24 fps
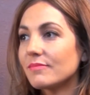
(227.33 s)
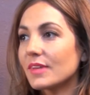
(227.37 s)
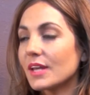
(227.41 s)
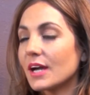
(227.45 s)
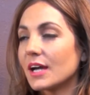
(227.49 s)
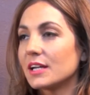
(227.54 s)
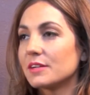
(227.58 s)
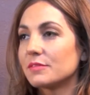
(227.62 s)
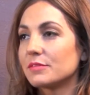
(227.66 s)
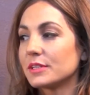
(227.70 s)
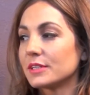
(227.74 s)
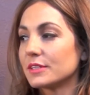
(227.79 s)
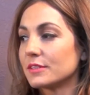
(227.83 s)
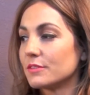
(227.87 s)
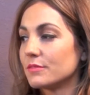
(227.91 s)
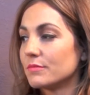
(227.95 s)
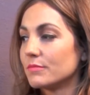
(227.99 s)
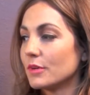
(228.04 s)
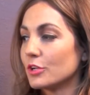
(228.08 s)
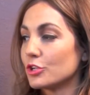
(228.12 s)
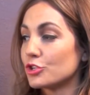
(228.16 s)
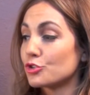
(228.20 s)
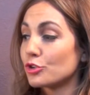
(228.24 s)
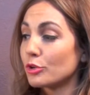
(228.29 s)
kind of a
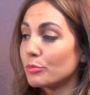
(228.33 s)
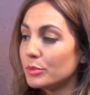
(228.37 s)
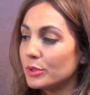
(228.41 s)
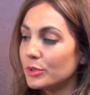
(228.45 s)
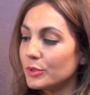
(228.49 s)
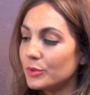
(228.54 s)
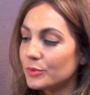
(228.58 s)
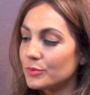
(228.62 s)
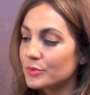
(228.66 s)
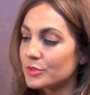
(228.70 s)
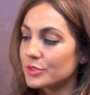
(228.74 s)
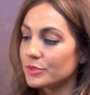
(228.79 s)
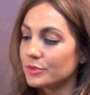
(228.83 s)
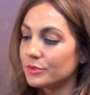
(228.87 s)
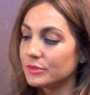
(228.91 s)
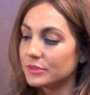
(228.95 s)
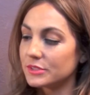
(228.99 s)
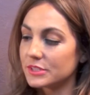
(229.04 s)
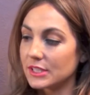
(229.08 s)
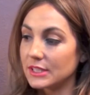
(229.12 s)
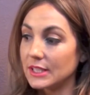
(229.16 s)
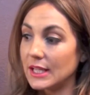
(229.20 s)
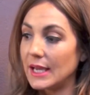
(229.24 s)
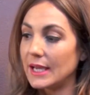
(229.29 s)
tribute
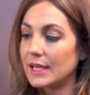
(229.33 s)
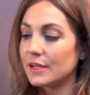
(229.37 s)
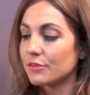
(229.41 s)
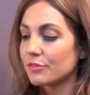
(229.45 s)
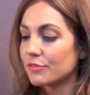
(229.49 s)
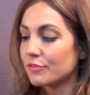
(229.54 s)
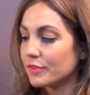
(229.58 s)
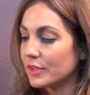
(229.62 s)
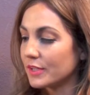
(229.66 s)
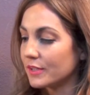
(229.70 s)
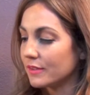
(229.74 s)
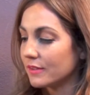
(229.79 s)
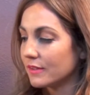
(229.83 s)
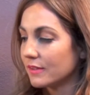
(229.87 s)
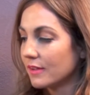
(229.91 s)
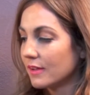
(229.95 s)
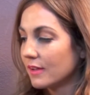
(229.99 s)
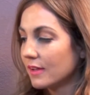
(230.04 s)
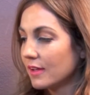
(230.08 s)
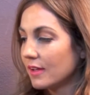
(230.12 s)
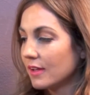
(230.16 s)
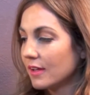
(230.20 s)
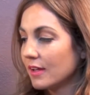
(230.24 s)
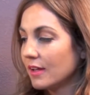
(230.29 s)
to life and
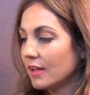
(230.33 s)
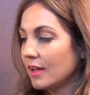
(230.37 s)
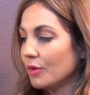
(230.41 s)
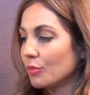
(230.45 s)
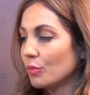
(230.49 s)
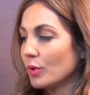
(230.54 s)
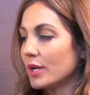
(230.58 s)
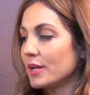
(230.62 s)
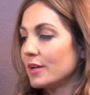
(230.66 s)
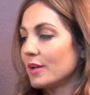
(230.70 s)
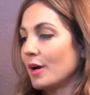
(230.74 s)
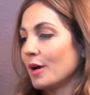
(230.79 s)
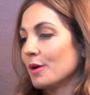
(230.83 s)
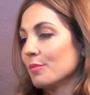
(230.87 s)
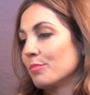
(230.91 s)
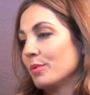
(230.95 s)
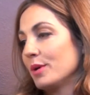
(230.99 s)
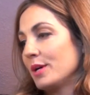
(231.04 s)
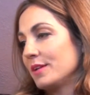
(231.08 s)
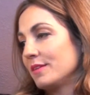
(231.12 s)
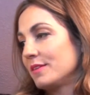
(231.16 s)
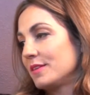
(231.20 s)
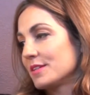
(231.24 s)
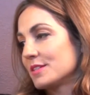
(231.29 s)
whatnot,
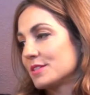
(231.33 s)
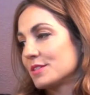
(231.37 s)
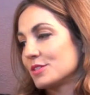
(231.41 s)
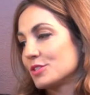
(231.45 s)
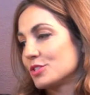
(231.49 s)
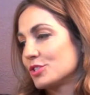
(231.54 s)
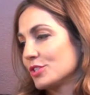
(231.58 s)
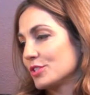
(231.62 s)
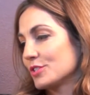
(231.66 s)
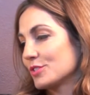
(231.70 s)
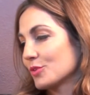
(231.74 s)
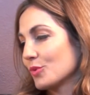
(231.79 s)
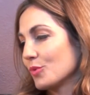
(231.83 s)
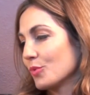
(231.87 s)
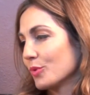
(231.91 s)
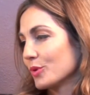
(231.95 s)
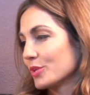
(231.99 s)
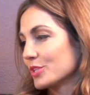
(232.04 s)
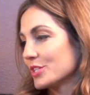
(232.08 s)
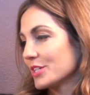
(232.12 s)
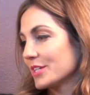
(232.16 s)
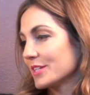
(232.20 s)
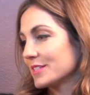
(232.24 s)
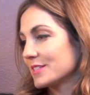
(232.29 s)
but this is just
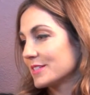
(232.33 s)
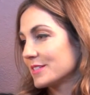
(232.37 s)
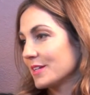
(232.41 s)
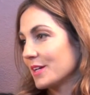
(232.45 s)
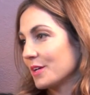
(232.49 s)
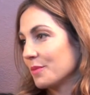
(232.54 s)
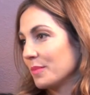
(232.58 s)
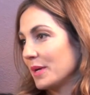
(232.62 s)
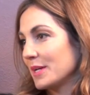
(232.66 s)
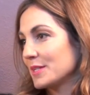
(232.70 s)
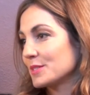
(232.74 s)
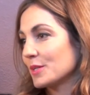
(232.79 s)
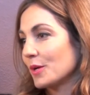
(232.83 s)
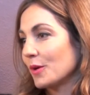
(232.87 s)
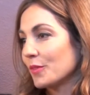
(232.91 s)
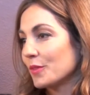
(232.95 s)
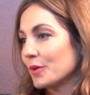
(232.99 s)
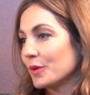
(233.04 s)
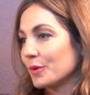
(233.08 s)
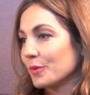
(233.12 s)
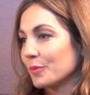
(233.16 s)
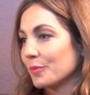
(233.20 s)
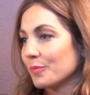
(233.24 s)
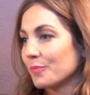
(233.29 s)
gorgeous. I saw
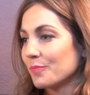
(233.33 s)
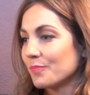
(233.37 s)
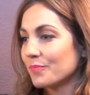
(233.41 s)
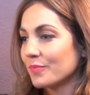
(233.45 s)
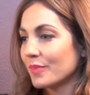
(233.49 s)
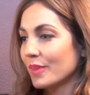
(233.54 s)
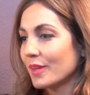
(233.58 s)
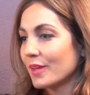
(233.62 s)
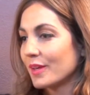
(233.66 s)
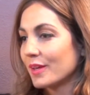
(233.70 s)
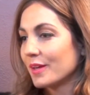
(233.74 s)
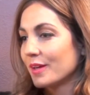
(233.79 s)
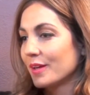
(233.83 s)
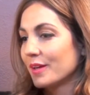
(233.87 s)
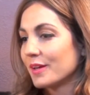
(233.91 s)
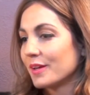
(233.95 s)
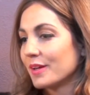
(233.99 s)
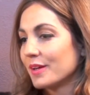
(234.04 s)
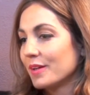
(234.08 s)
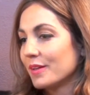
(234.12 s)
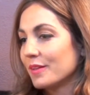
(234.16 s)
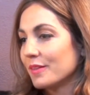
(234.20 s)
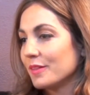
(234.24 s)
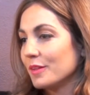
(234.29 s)
the
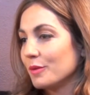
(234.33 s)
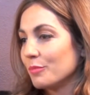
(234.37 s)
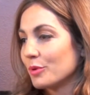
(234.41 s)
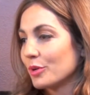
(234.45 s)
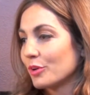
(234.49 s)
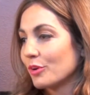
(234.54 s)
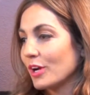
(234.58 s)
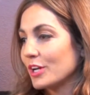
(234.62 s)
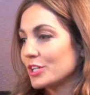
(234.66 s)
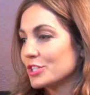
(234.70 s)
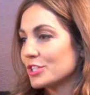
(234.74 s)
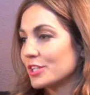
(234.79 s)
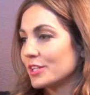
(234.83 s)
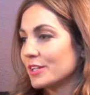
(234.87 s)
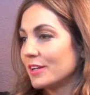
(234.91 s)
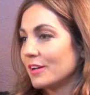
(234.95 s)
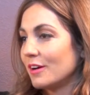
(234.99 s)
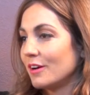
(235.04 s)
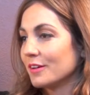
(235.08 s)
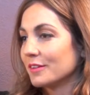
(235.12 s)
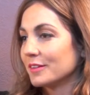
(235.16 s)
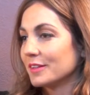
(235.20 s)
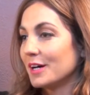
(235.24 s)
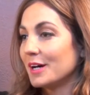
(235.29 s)
progression
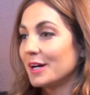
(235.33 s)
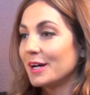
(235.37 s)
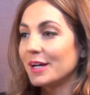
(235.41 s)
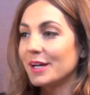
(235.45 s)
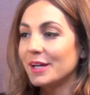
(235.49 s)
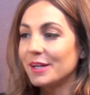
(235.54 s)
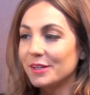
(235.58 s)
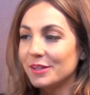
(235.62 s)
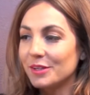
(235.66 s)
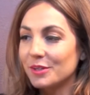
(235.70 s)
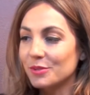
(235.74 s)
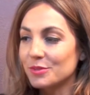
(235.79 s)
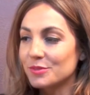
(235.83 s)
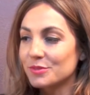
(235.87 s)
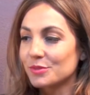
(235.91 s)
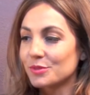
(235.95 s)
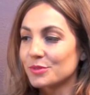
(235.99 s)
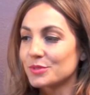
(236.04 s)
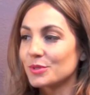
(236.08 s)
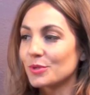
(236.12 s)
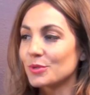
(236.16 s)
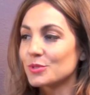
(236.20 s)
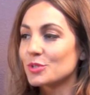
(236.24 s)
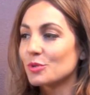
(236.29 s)
online, you know, through
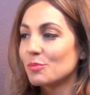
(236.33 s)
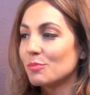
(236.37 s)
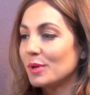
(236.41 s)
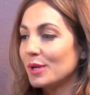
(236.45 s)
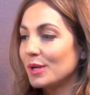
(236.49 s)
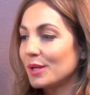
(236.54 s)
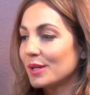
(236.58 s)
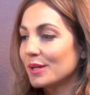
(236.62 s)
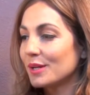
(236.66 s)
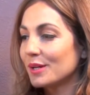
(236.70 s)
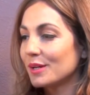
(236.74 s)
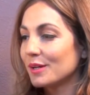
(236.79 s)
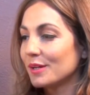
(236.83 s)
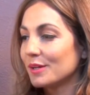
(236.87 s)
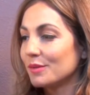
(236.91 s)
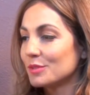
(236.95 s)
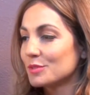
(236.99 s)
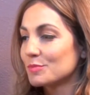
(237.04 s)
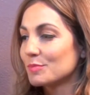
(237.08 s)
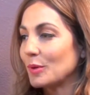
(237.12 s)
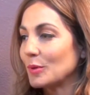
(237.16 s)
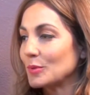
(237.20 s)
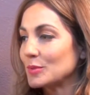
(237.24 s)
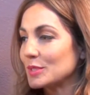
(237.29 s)
social media. He
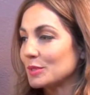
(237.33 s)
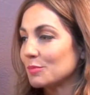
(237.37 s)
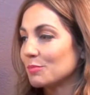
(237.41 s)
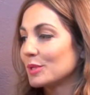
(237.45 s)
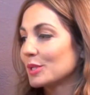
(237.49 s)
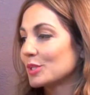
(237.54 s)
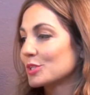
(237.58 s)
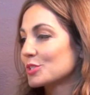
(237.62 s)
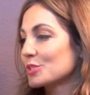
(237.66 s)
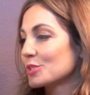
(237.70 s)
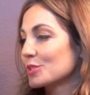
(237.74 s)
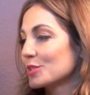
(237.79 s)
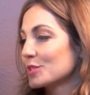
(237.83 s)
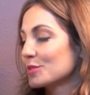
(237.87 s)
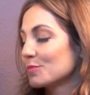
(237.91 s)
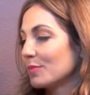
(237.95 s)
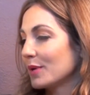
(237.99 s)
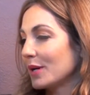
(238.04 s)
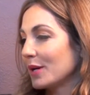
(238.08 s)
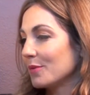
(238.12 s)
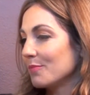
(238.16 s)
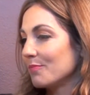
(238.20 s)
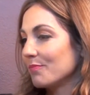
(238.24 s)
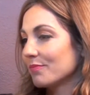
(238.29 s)
was posting pictures,
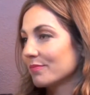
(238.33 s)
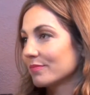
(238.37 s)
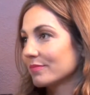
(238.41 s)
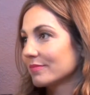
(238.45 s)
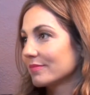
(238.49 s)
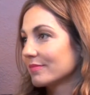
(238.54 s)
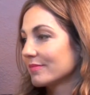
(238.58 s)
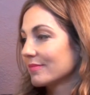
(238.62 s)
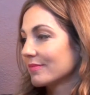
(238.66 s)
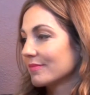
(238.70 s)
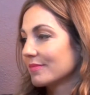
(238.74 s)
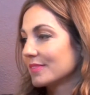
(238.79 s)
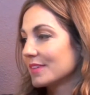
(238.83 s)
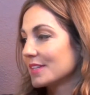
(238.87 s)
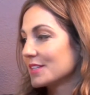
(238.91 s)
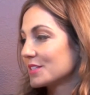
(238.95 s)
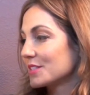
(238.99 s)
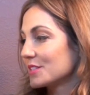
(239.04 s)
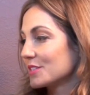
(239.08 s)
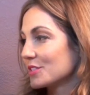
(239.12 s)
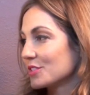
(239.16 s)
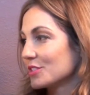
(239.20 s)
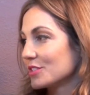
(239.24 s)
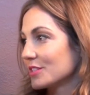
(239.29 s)
but
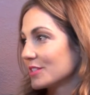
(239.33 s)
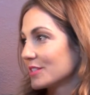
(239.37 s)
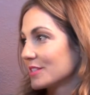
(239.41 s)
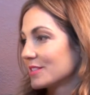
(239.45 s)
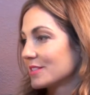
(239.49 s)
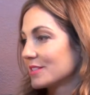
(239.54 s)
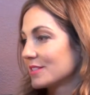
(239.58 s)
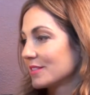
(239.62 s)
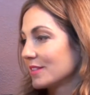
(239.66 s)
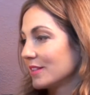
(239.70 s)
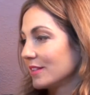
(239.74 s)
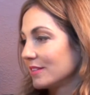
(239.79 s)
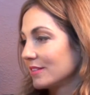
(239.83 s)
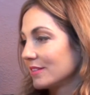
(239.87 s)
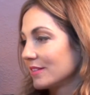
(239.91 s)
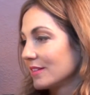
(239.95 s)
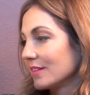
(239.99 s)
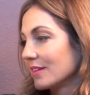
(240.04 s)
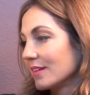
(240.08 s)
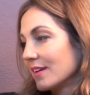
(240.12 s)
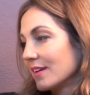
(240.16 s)
this is just